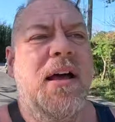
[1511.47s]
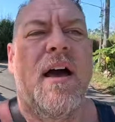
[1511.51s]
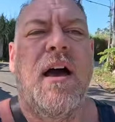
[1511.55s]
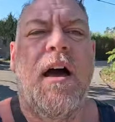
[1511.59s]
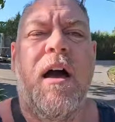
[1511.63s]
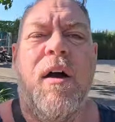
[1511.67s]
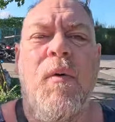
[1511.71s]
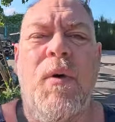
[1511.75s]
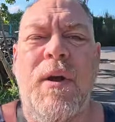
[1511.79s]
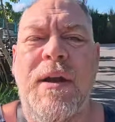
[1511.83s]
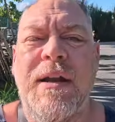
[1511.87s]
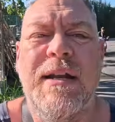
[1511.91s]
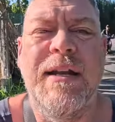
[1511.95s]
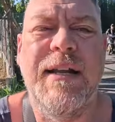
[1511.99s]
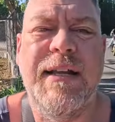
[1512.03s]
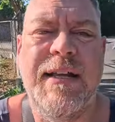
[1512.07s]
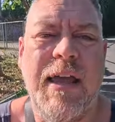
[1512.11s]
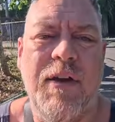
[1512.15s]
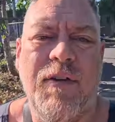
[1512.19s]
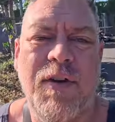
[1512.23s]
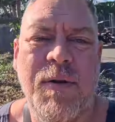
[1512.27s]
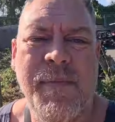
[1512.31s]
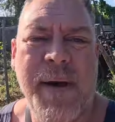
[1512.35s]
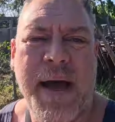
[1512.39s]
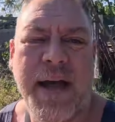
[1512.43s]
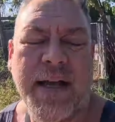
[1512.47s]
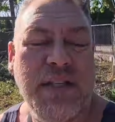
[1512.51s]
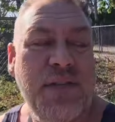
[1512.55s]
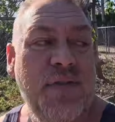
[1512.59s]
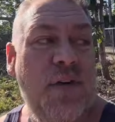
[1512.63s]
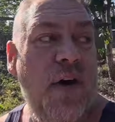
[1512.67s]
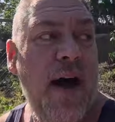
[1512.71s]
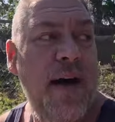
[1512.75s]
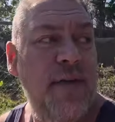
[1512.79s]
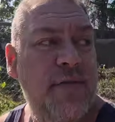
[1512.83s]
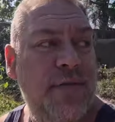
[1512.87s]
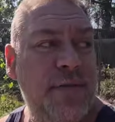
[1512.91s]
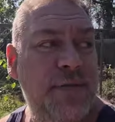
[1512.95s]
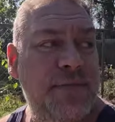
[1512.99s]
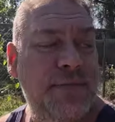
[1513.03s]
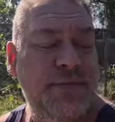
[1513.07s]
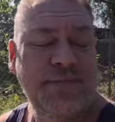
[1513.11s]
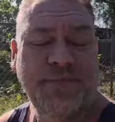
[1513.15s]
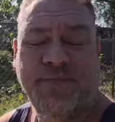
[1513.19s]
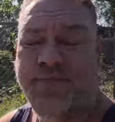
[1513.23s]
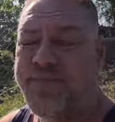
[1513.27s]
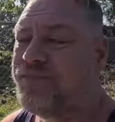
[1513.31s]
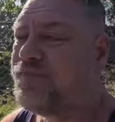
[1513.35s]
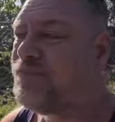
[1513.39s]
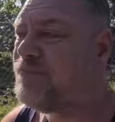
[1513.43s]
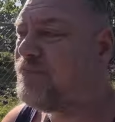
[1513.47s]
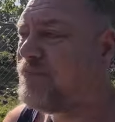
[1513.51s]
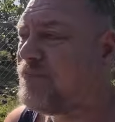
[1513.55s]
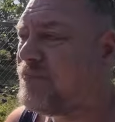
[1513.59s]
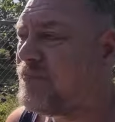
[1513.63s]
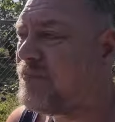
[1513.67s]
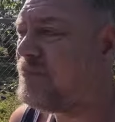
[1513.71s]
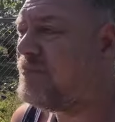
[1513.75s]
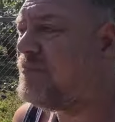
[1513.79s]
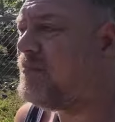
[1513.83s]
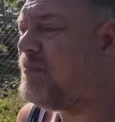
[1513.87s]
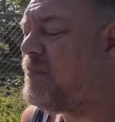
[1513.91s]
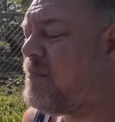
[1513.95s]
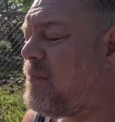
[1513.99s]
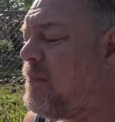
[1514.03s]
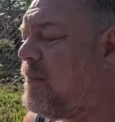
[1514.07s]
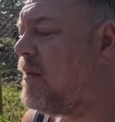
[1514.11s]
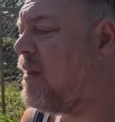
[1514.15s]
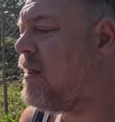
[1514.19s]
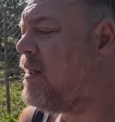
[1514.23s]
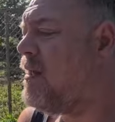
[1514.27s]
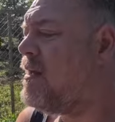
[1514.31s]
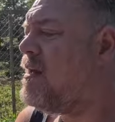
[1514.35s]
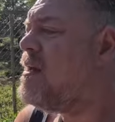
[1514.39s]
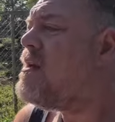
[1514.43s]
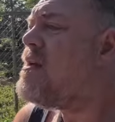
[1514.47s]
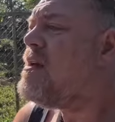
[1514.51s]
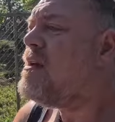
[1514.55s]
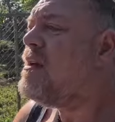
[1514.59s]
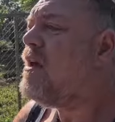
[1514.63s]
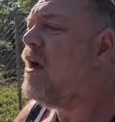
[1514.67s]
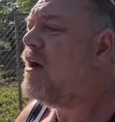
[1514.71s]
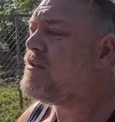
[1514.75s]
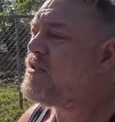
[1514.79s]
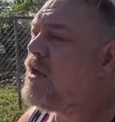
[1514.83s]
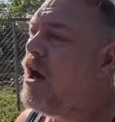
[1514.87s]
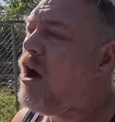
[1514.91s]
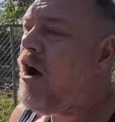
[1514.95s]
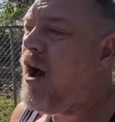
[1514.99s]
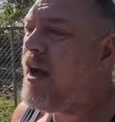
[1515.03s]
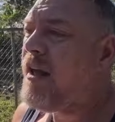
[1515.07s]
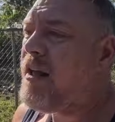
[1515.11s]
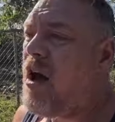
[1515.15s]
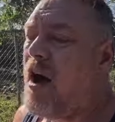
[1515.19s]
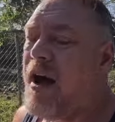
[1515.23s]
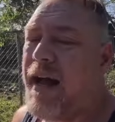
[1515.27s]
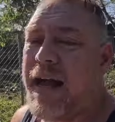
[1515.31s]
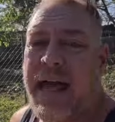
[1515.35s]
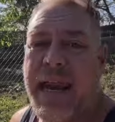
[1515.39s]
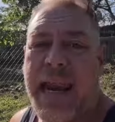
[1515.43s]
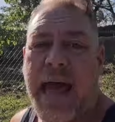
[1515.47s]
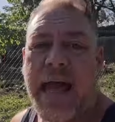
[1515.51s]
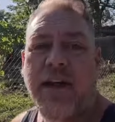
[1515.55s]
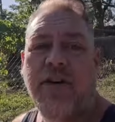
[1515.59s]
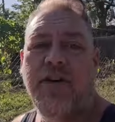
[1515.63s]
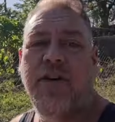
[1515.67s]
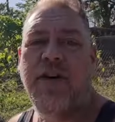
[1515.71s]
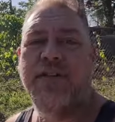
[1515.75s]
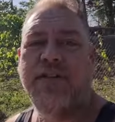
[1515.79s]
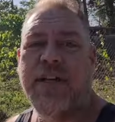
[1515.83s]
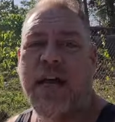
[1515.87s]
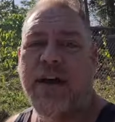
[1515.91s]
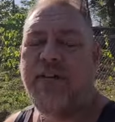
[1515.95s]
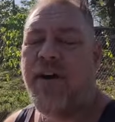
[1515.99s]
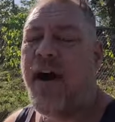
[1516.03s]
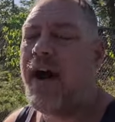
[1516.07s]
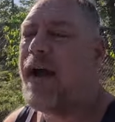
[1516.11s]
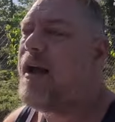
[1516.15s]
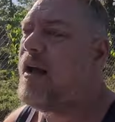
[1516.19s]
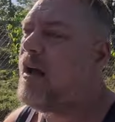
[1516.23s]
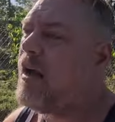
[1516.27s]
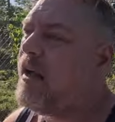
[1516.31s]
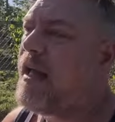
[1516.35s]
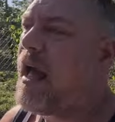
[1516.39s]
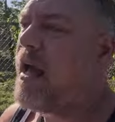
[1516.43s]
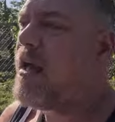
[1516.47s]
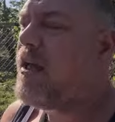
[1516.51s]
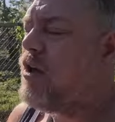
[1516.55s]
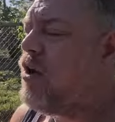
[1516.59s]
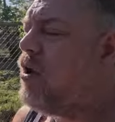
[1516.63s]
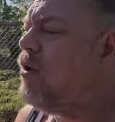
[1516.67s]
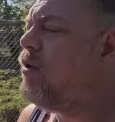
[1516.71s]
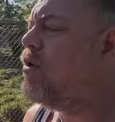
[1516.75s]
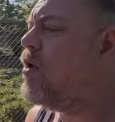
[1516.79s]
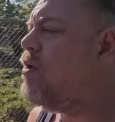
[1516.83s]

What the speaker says: I wanted to get rid of my ex-wife. I was like, oh, I can't get a Land Cruiser, right? Okay, cool.